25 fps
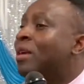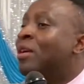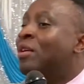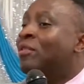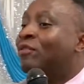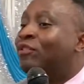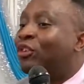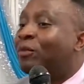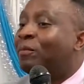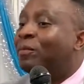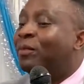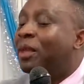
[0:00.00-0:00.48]

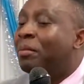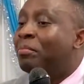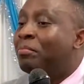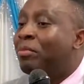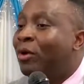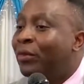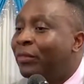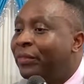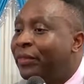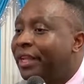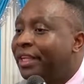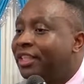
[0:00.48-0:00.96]
from the
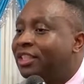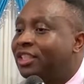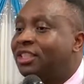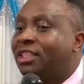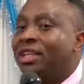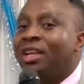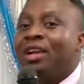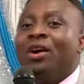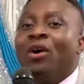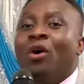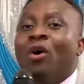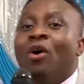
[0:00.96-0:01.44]
bondage
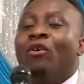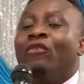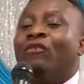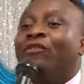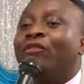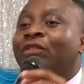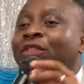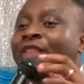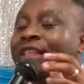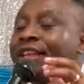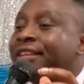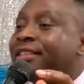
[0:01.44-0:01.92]
of
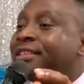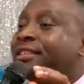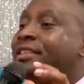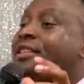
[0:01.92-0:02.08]
this